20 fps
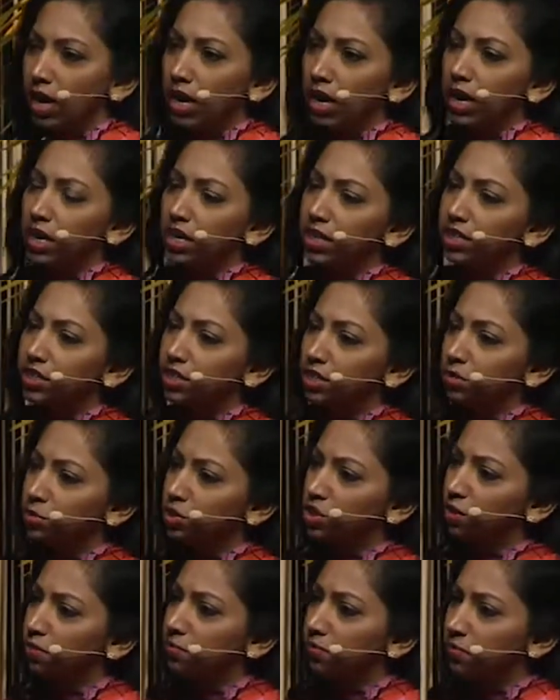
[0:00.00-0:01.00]
In
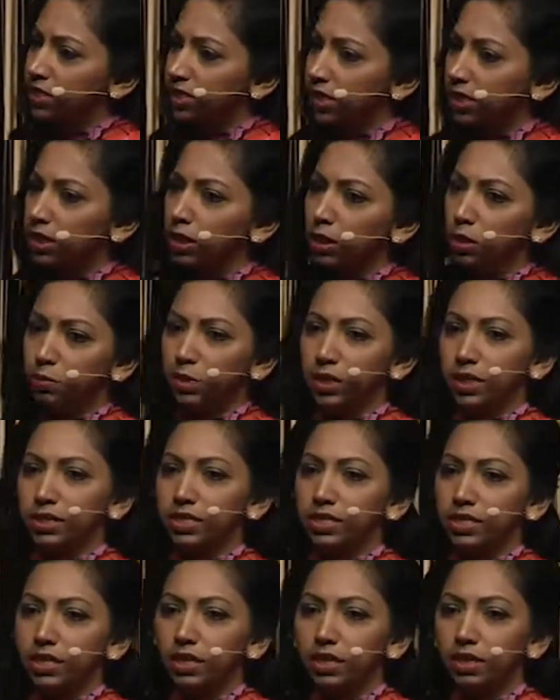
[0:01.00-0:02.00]
terms of physical
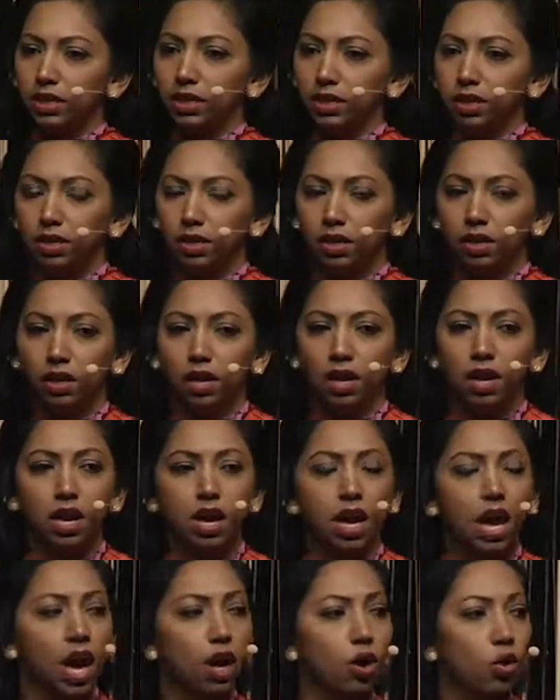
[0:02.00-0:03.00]
ability,
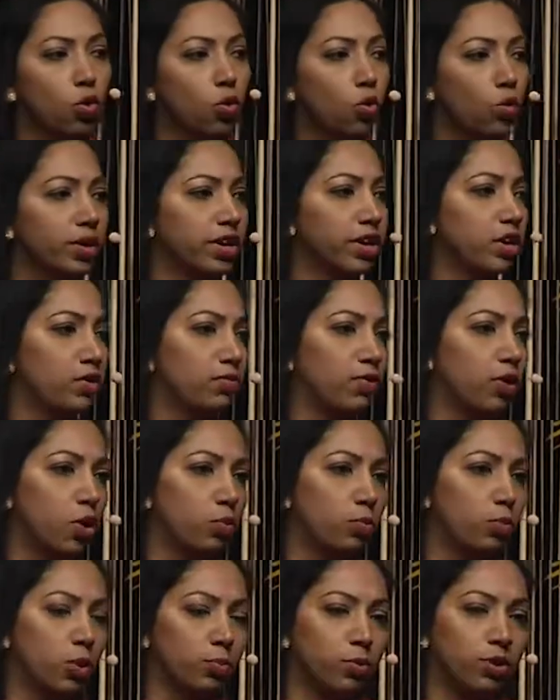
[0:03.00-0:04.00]
a quarter of our
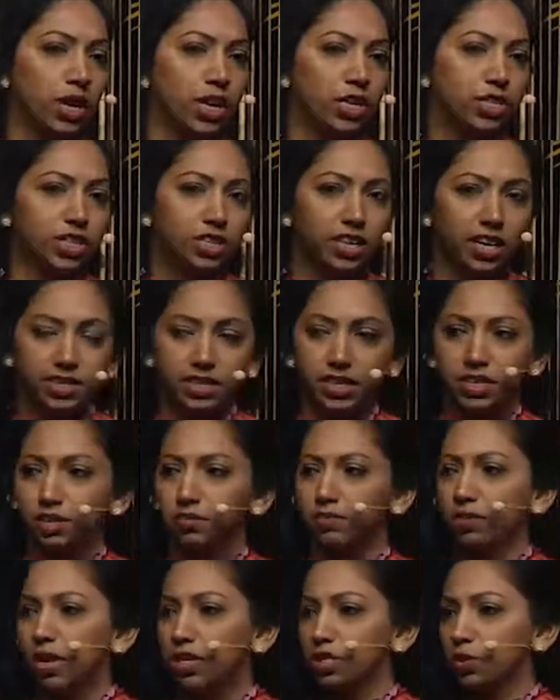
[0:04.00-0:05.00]
population
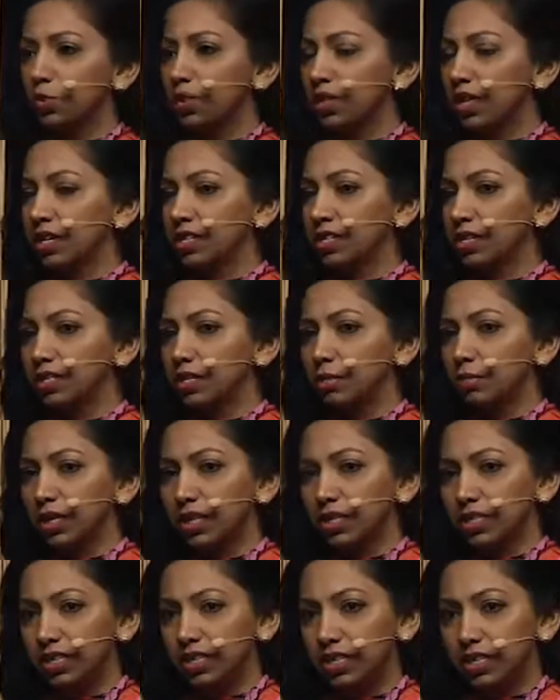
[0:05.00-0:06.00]
identifies with
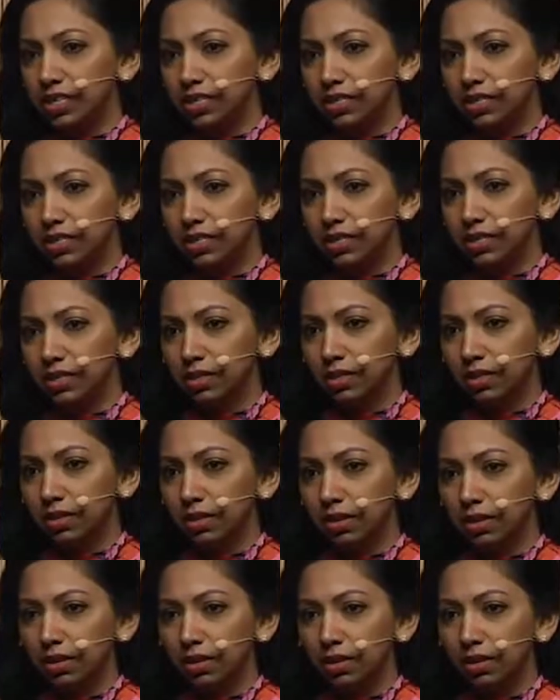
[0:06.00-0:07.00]
accessibility needs.
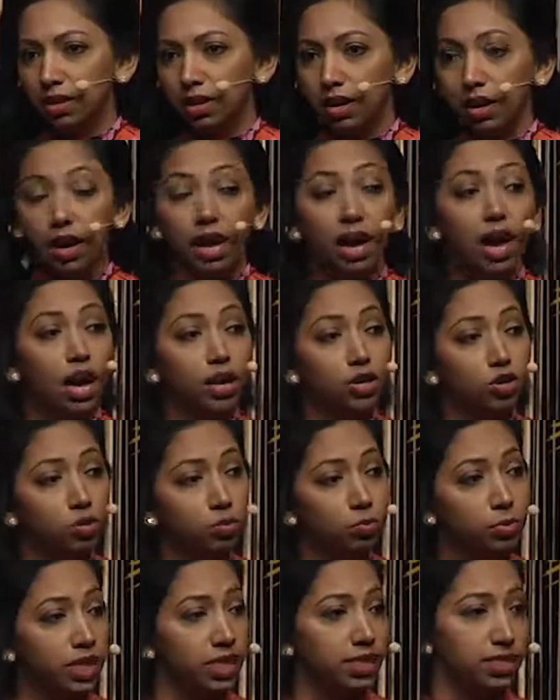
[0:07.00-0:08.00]
Are you
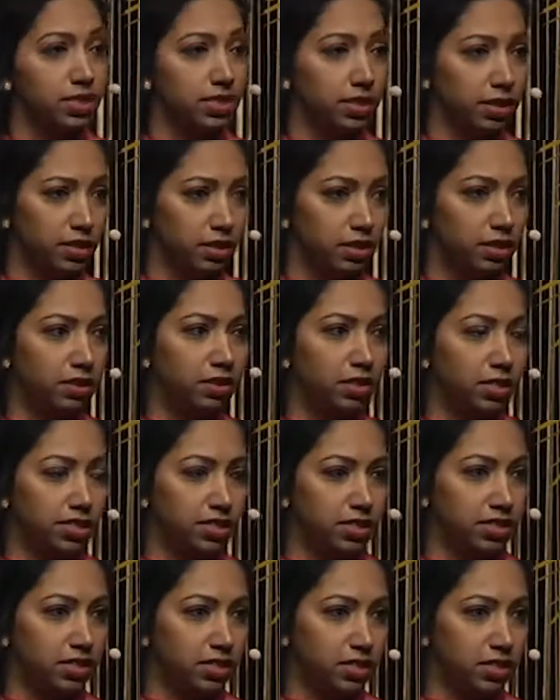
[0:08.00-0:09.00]
meeting
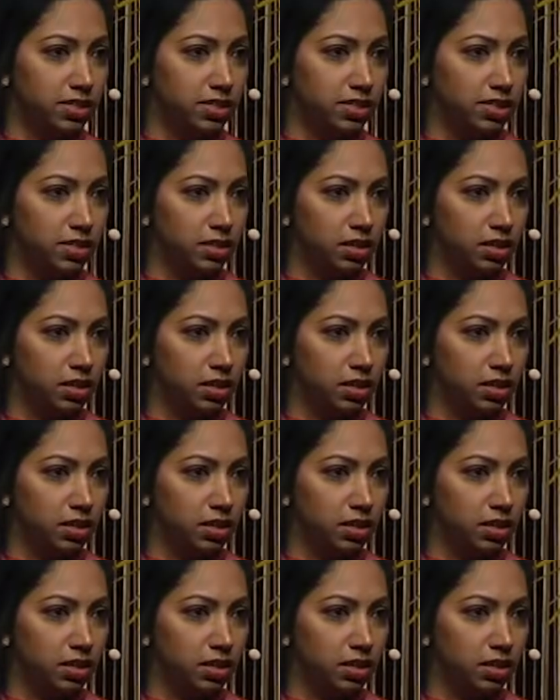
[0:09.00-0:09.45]
these needs?